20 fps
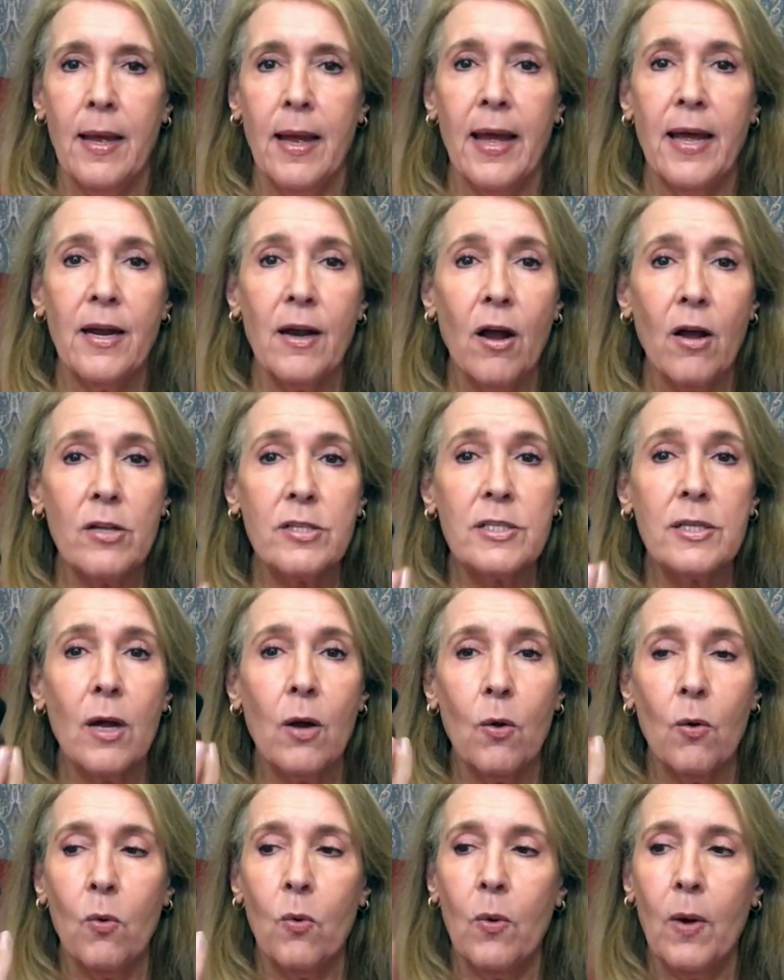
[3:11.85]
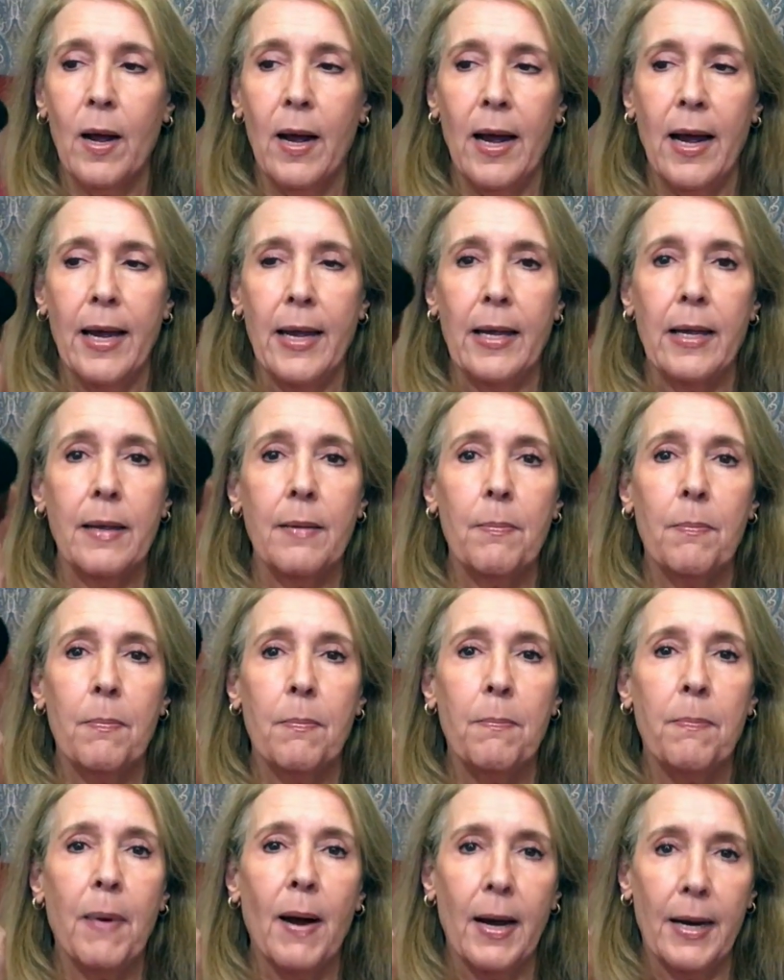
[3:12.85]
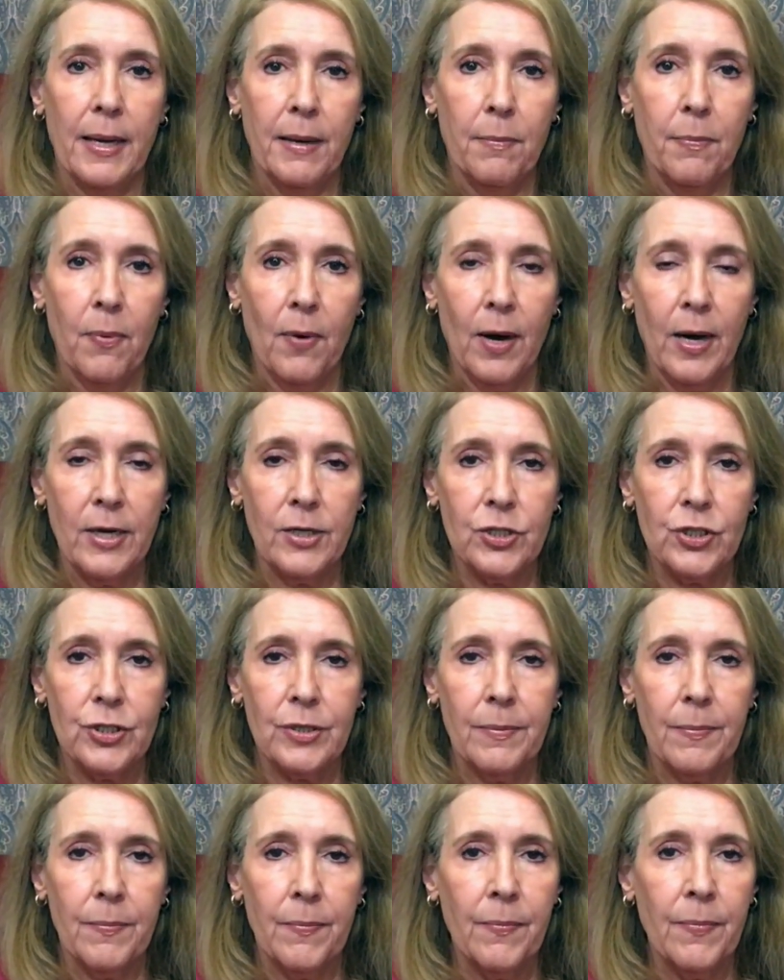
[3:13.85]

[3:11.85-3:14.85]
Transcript: and also a body brush.